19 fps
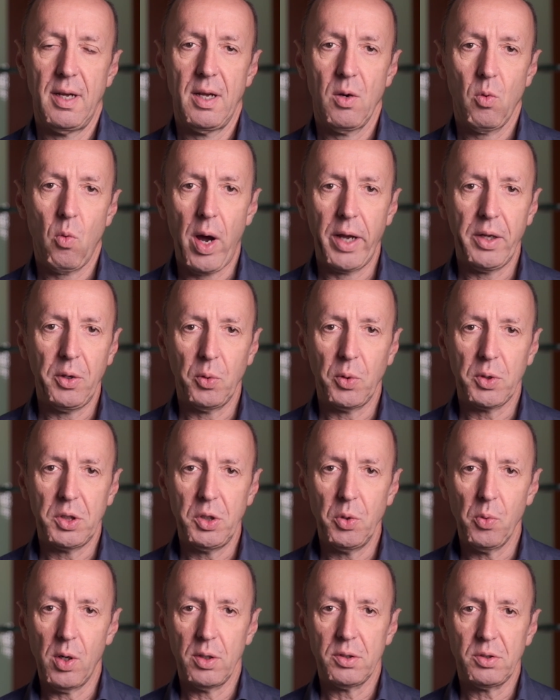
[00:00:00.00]
Why would you
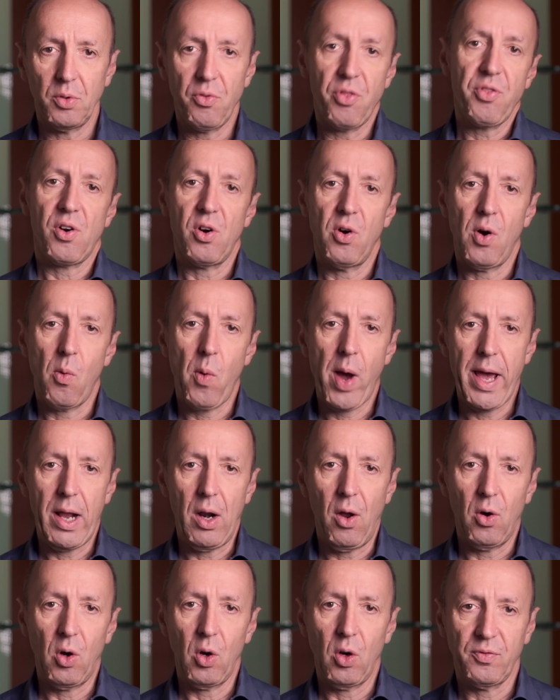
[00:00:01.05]
want to throw away
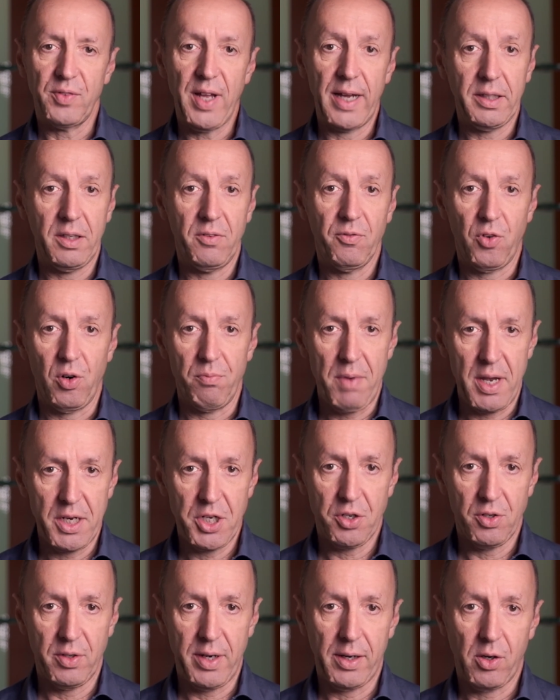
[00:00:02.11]
all of that
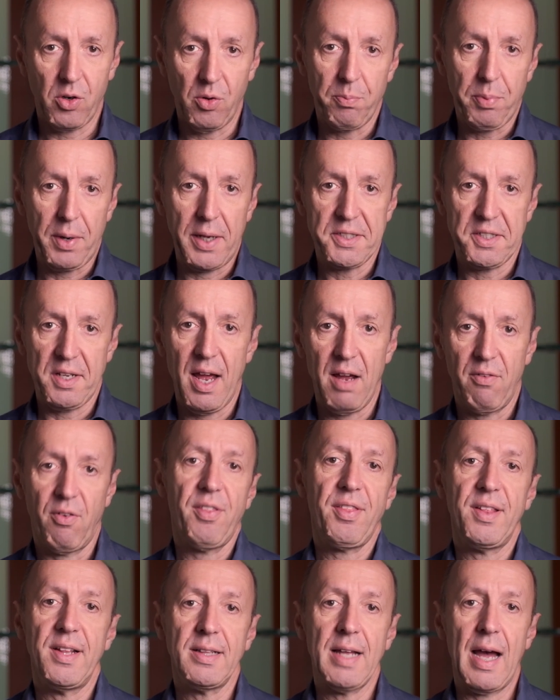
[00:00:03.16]
information and compress
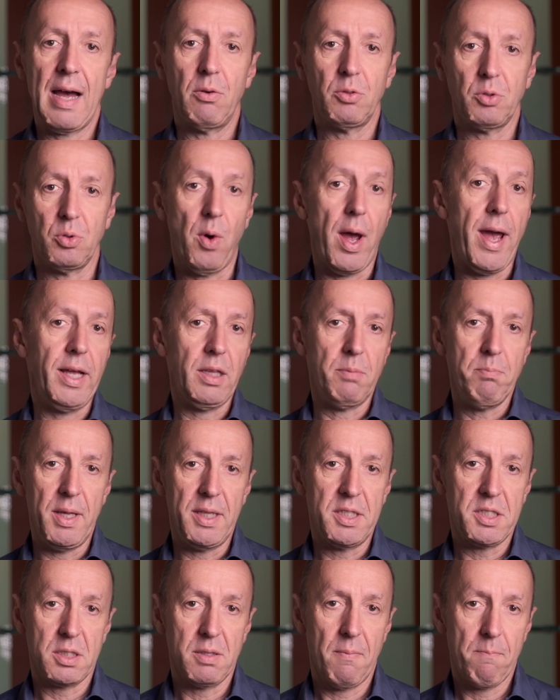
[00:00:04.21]
everything down to 8
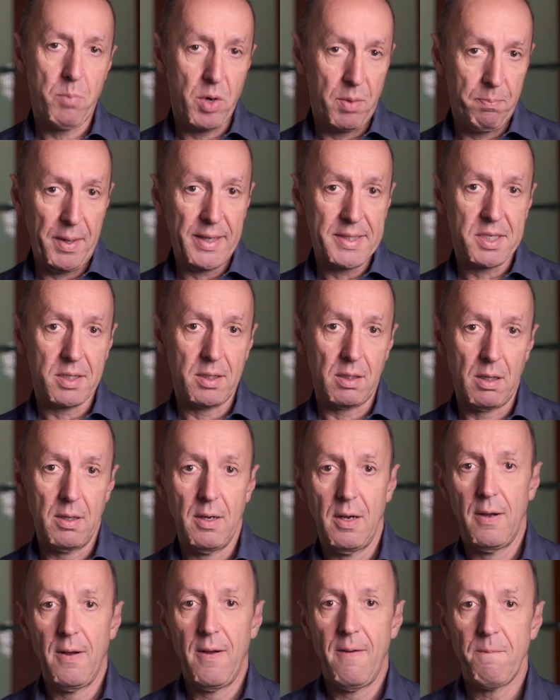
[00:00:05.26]
bits per pixel
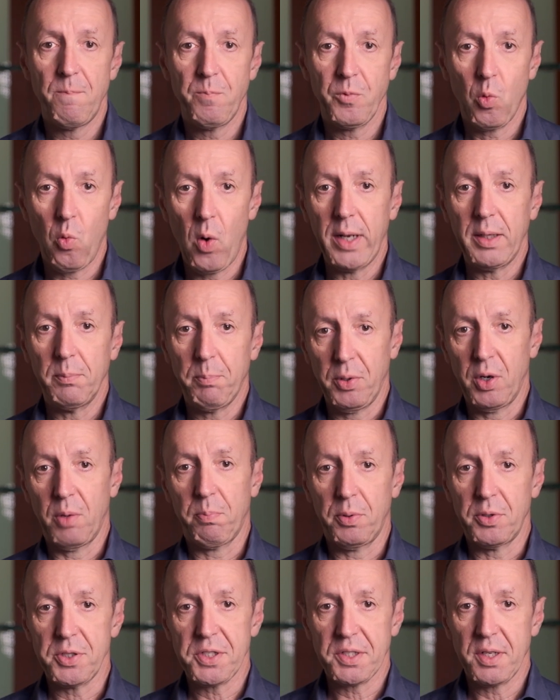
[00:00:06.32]
when the
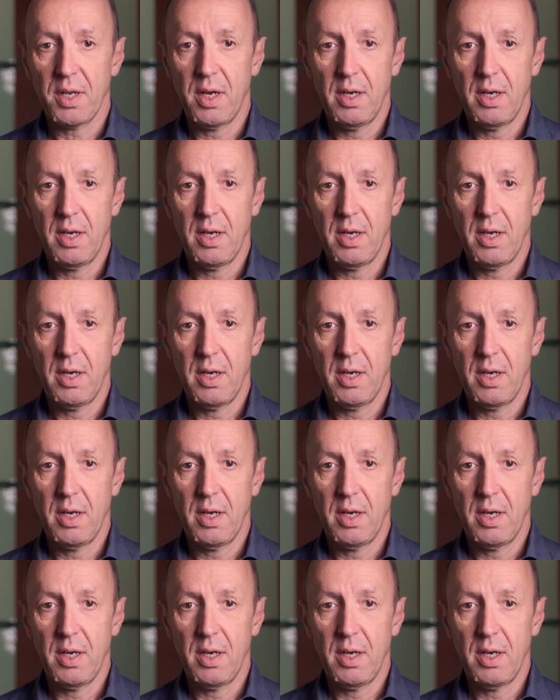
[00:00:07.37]
purpose